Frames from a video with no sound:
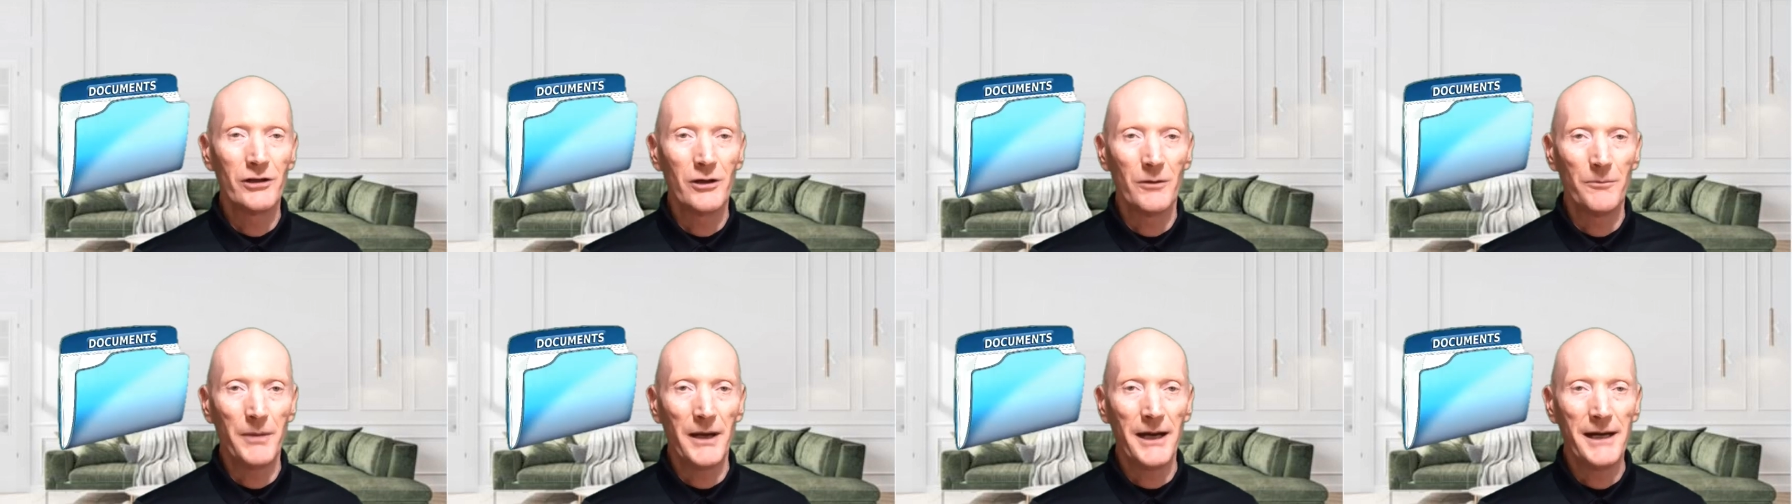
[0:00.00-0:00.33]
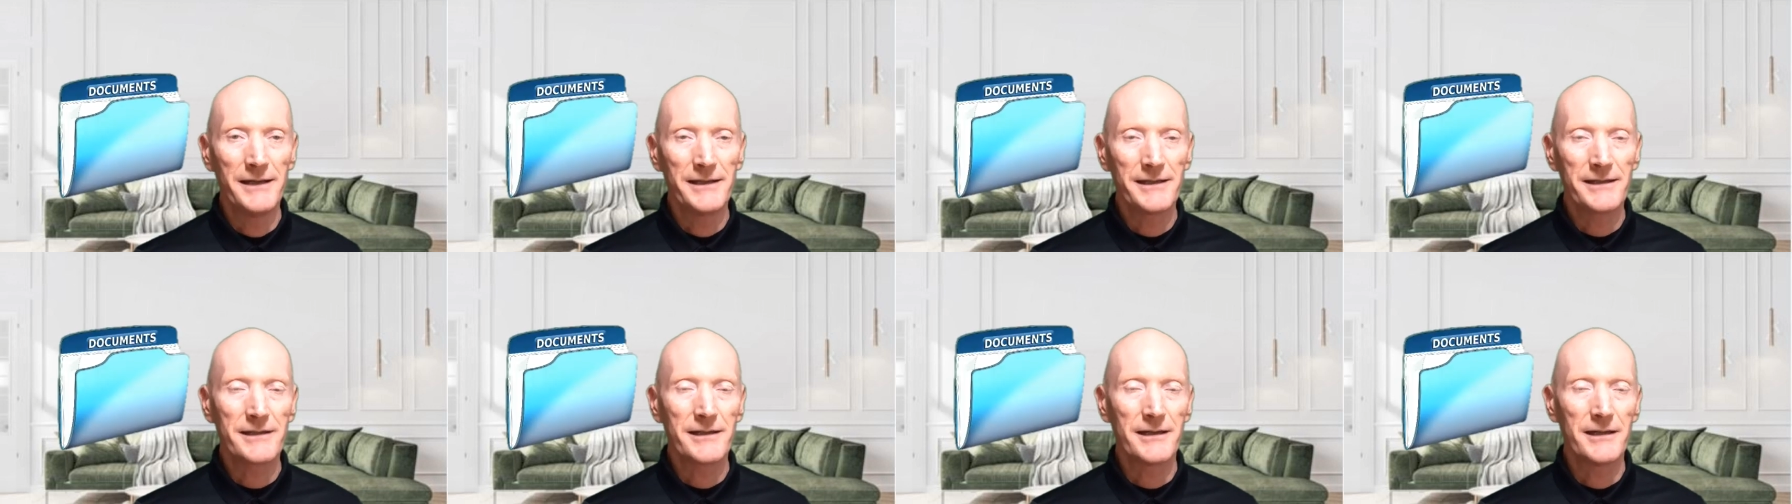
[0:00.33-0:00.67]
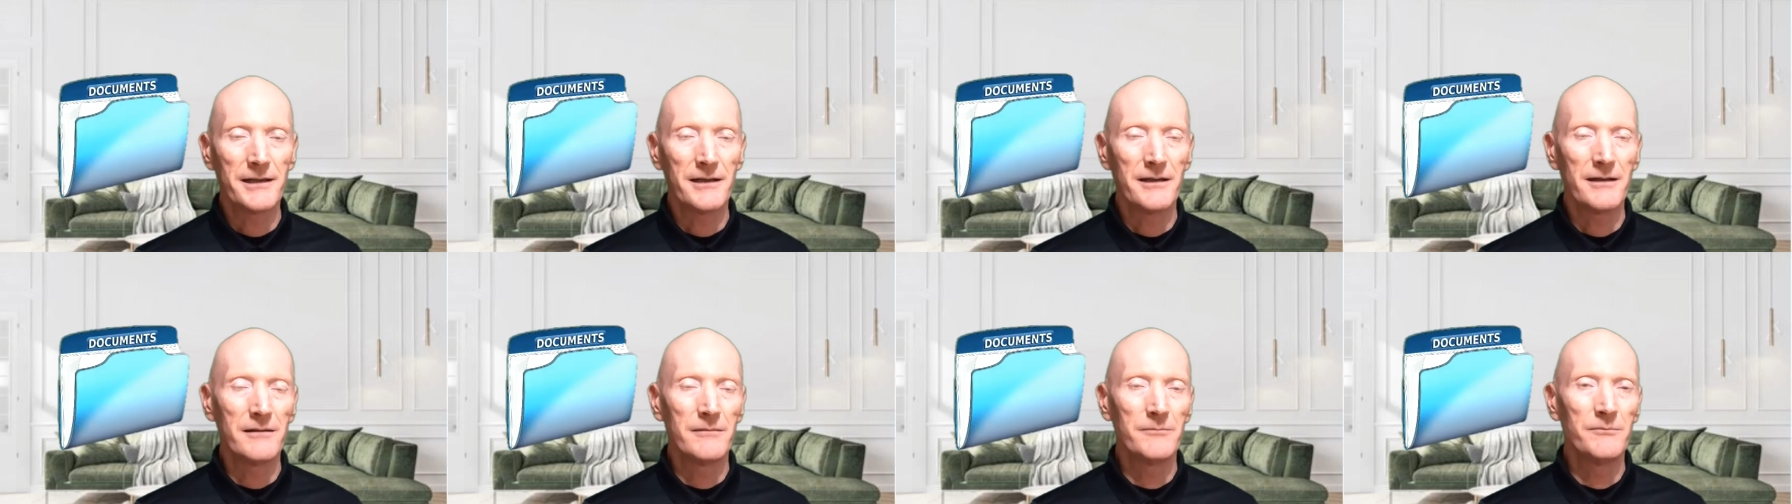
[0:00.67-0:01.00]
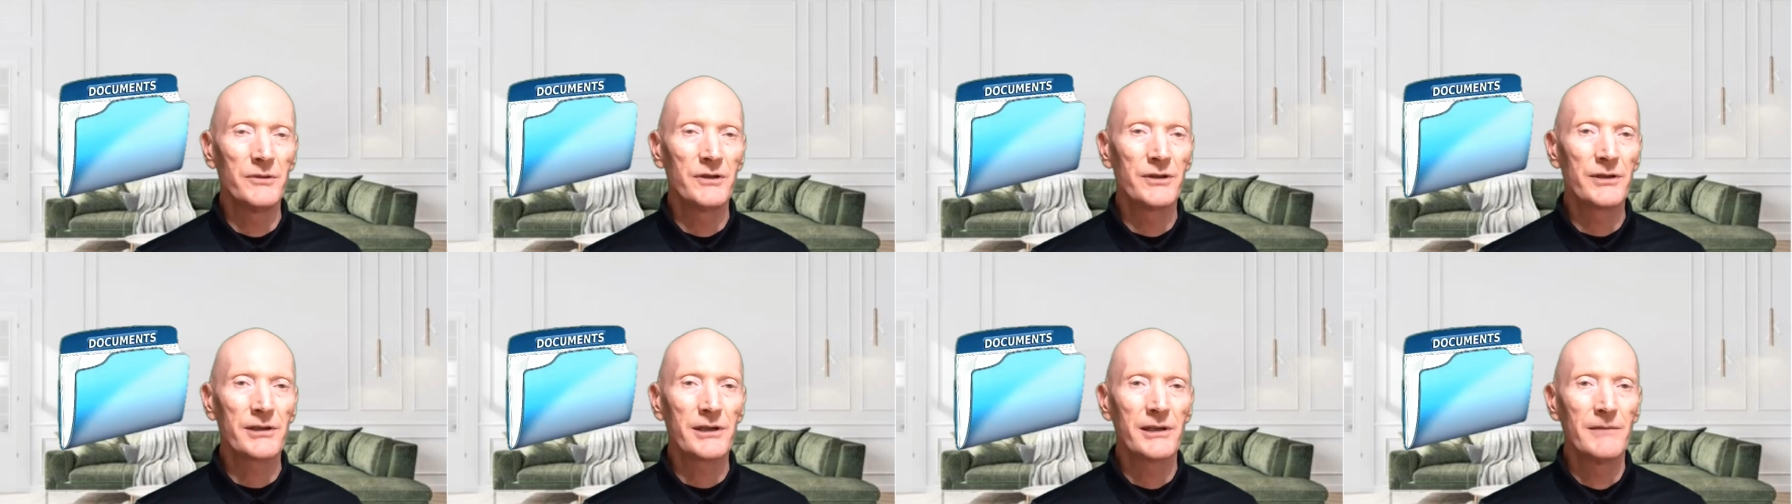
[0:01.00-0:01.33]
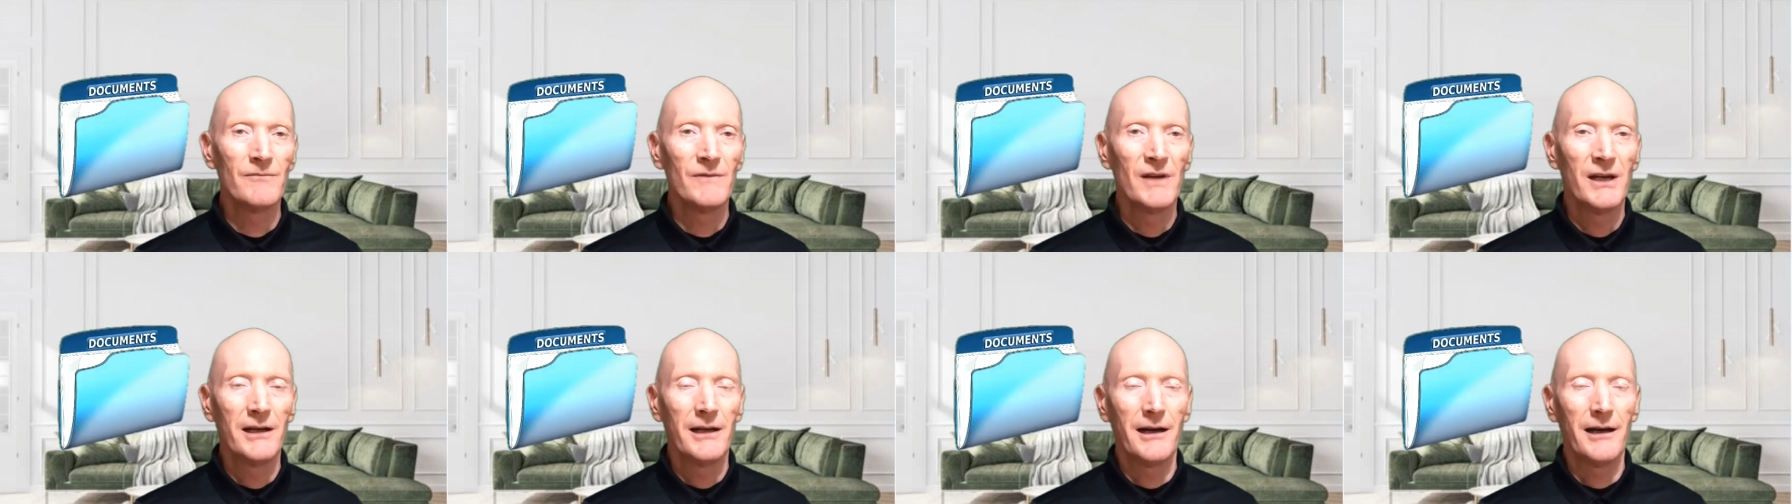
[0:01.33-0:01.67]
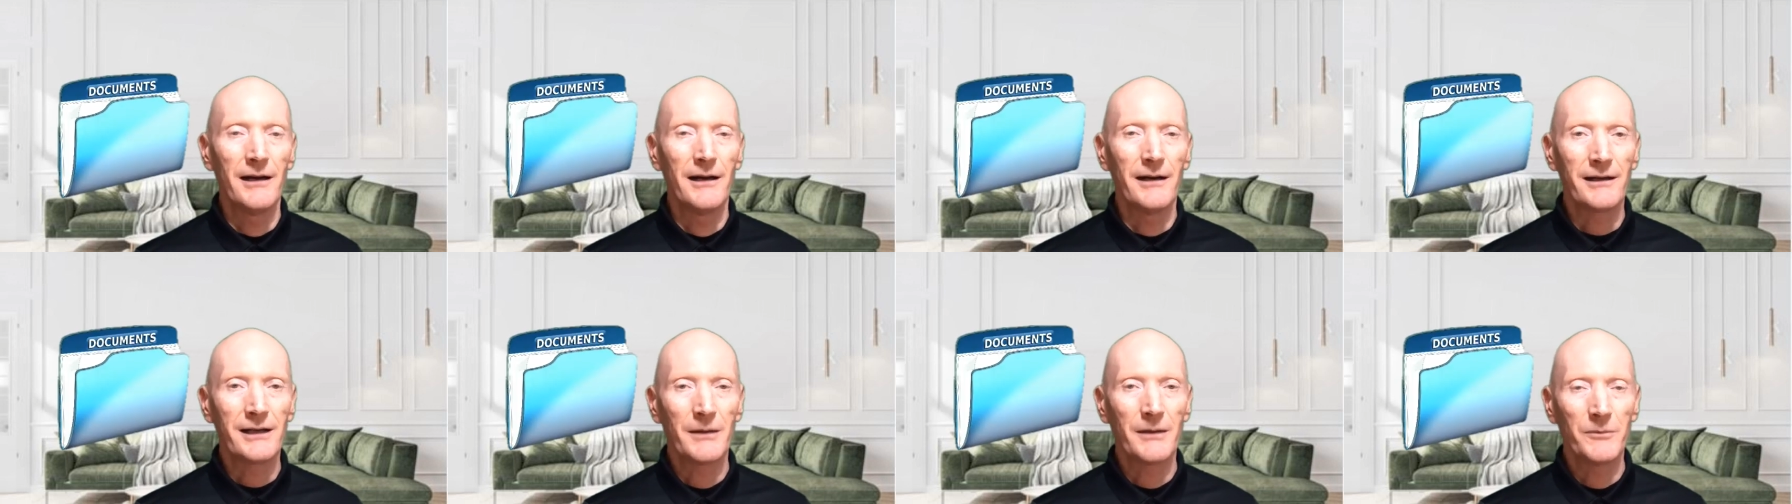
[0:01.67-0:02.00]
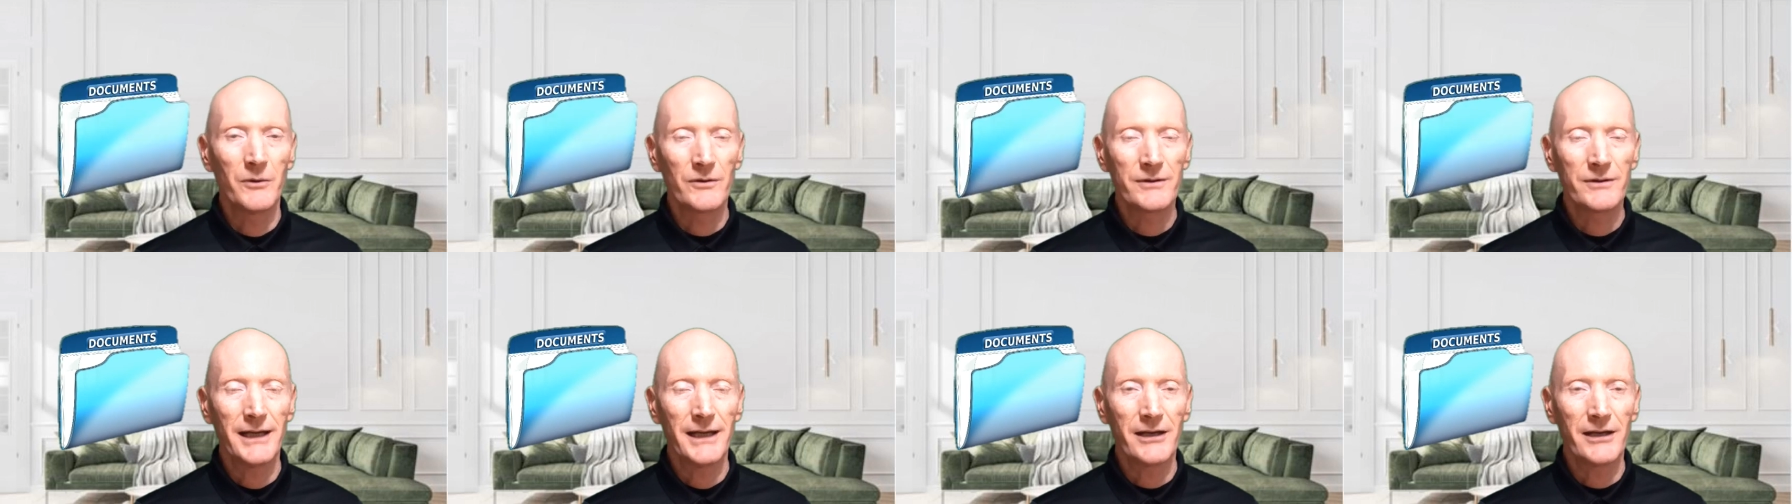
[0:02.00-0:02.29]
pay stubs, a couple of